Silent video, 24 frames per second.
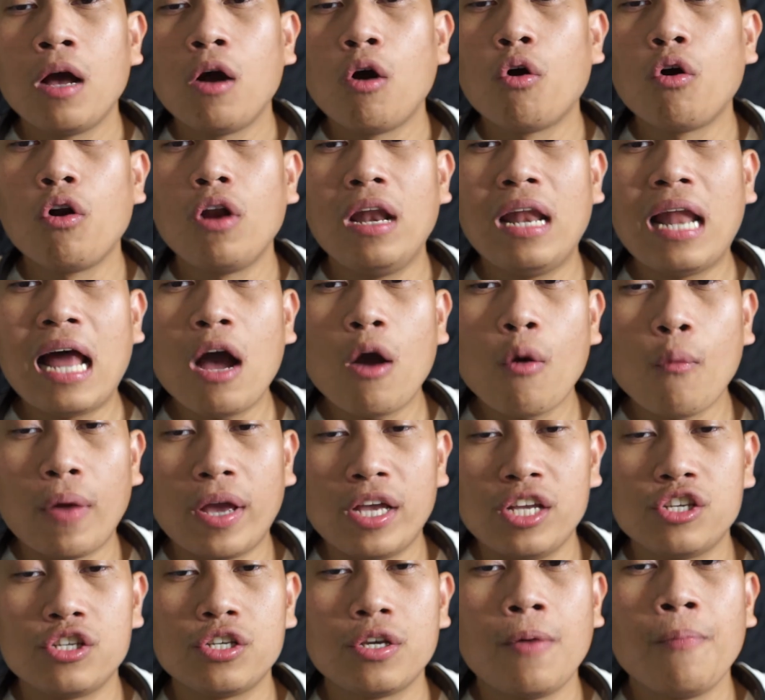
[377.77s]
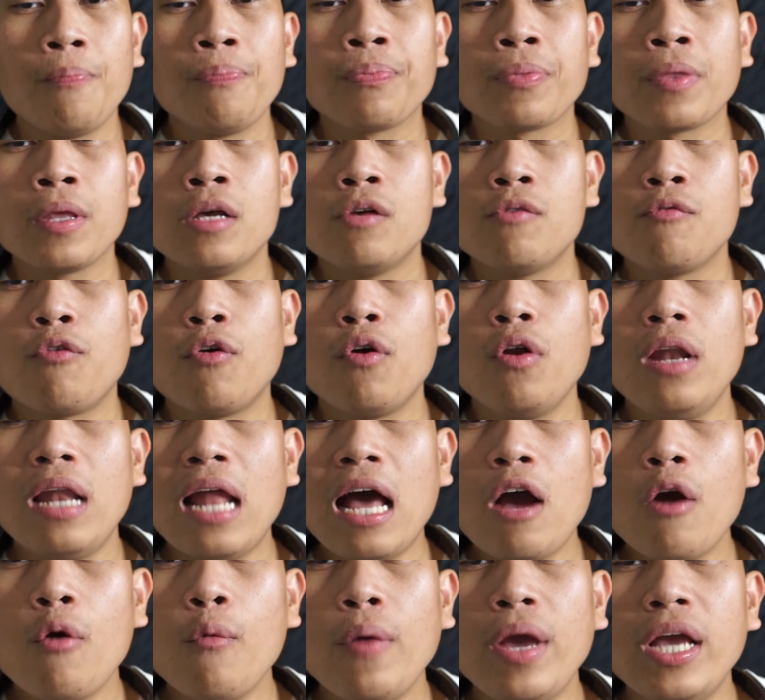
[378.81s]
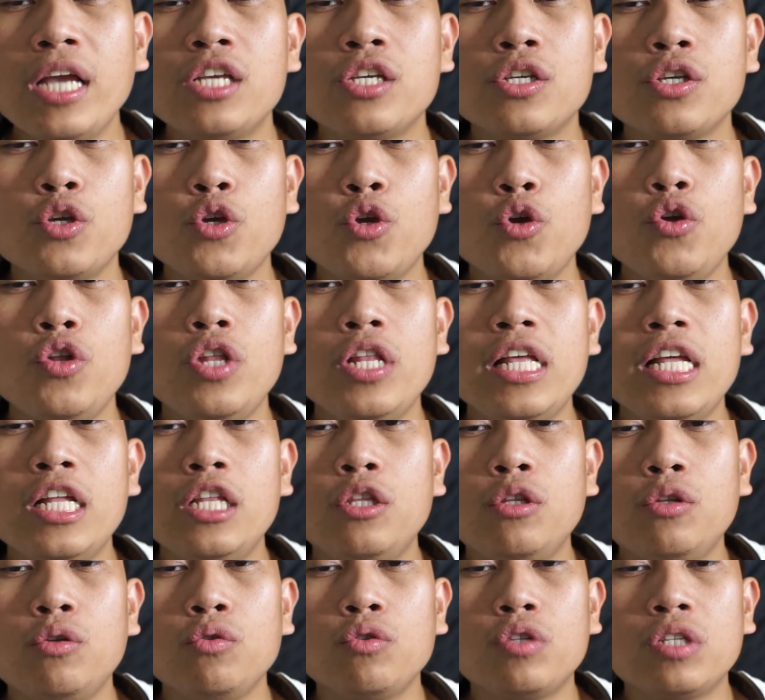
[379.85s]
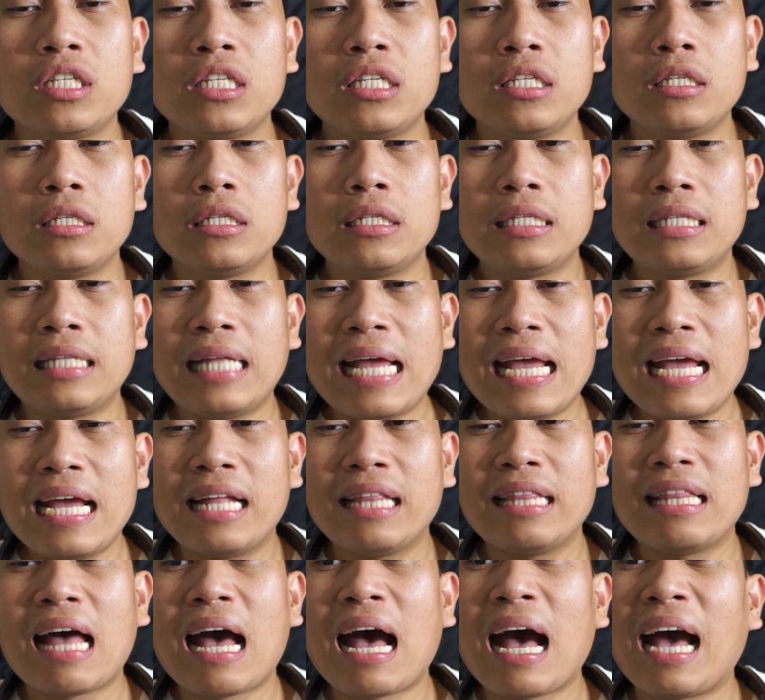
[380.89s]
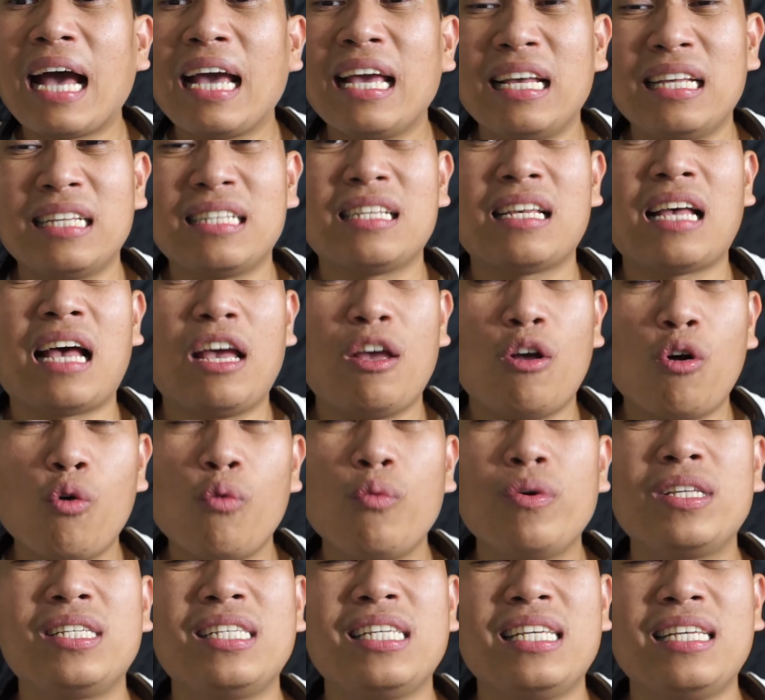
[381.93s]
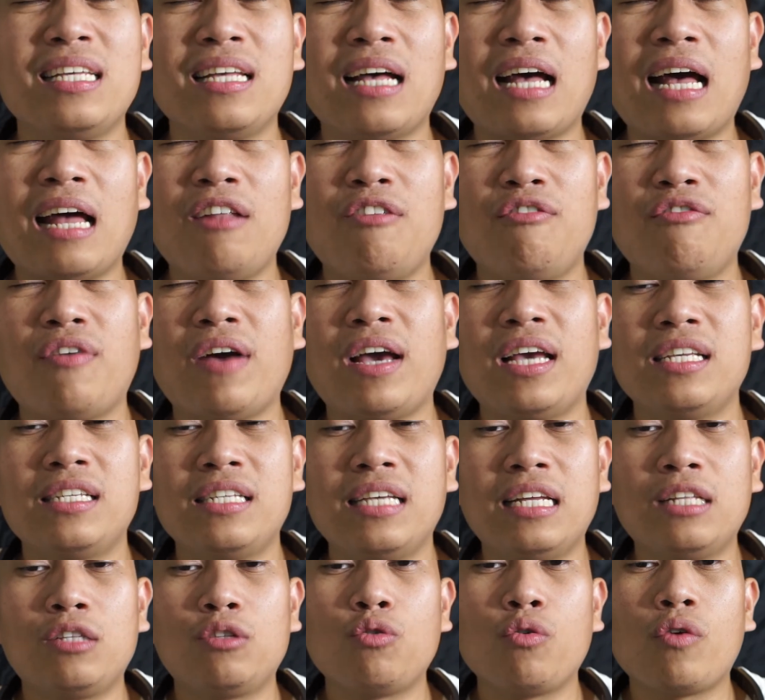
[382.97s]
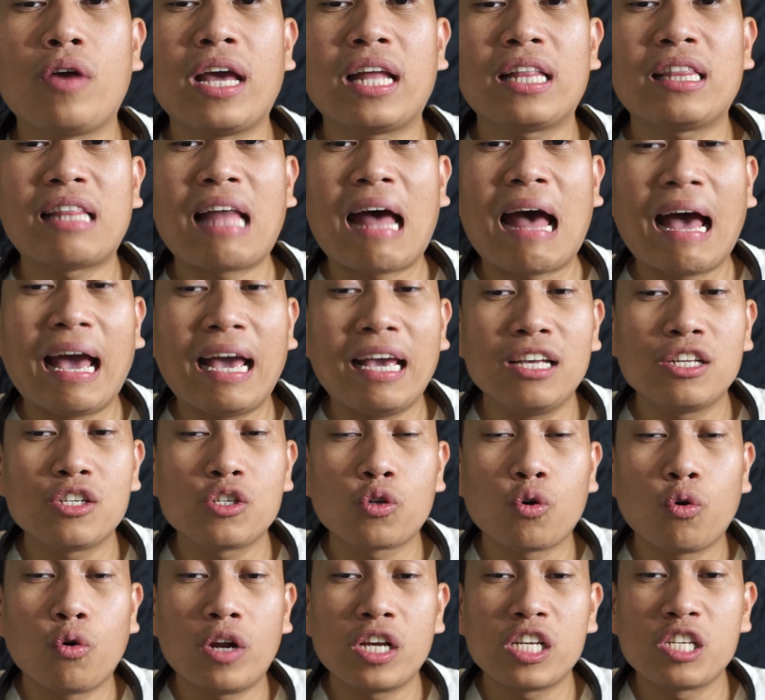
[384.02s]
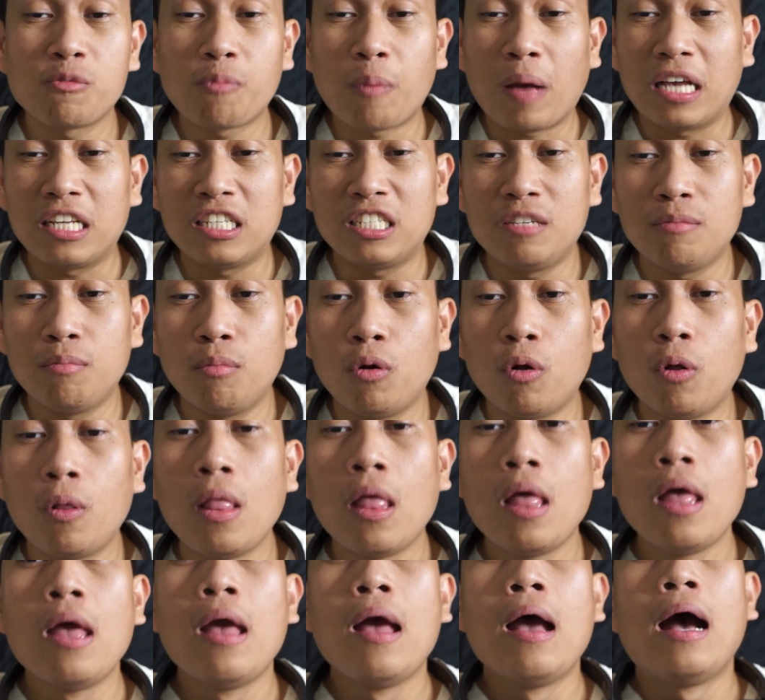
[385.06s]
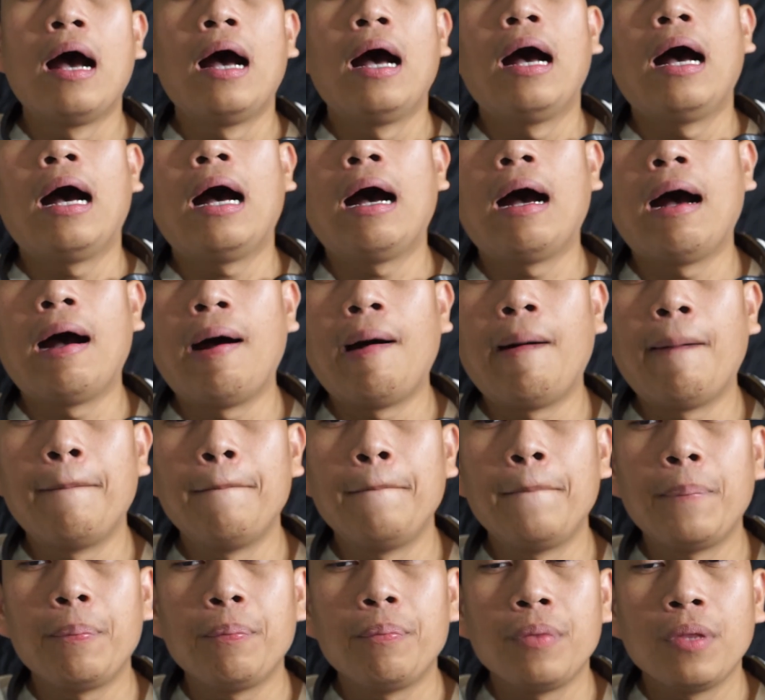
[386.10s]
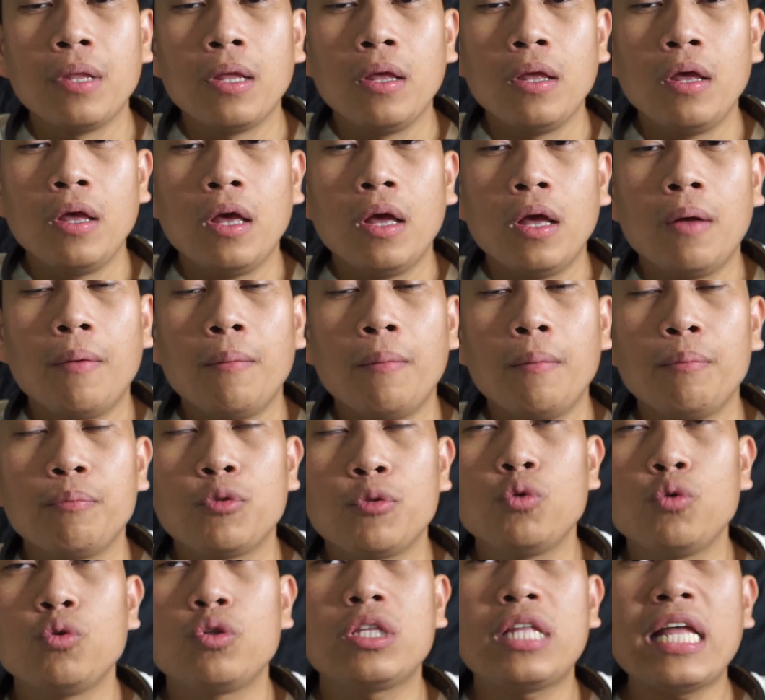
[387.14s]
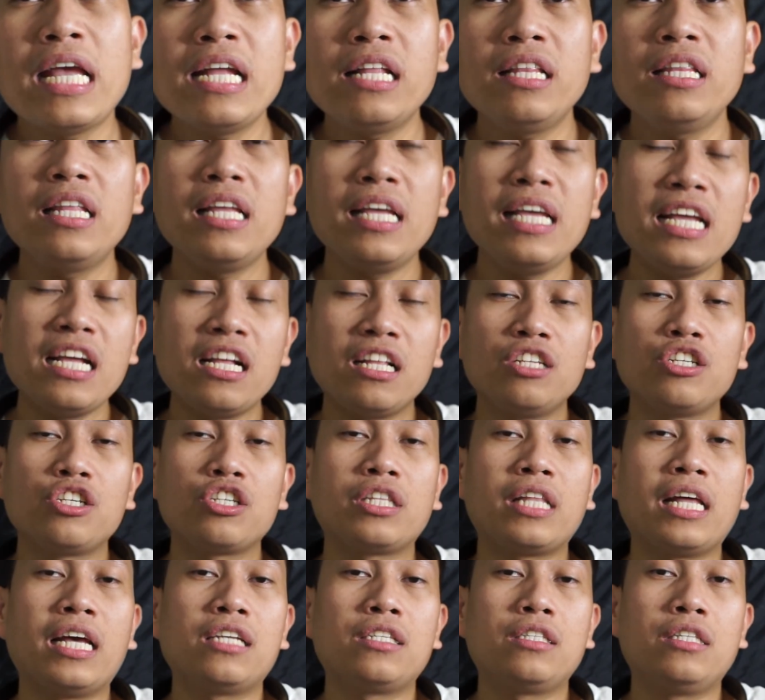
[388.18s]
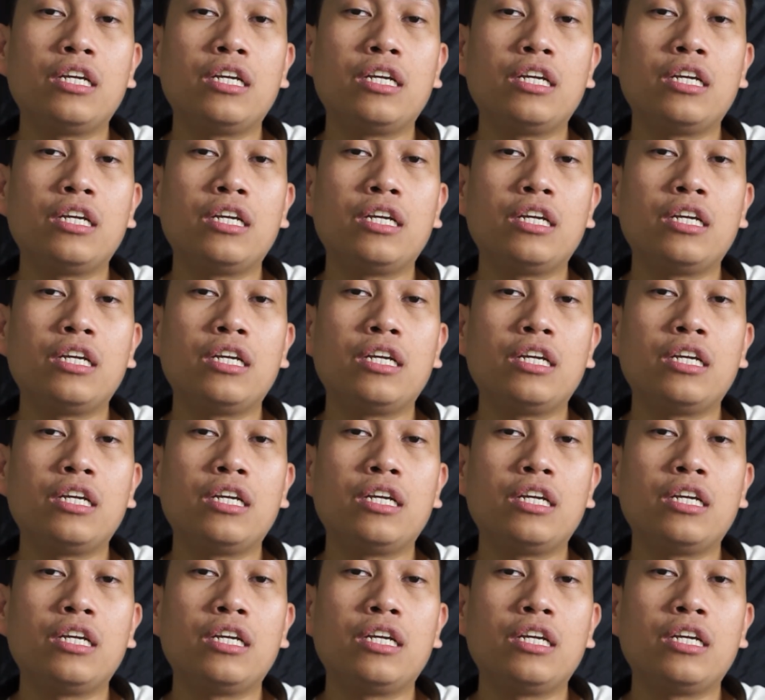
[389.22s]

or language. For language, you need to take the highest. I always advise it to get the highest score as possible. Um, to take the English test,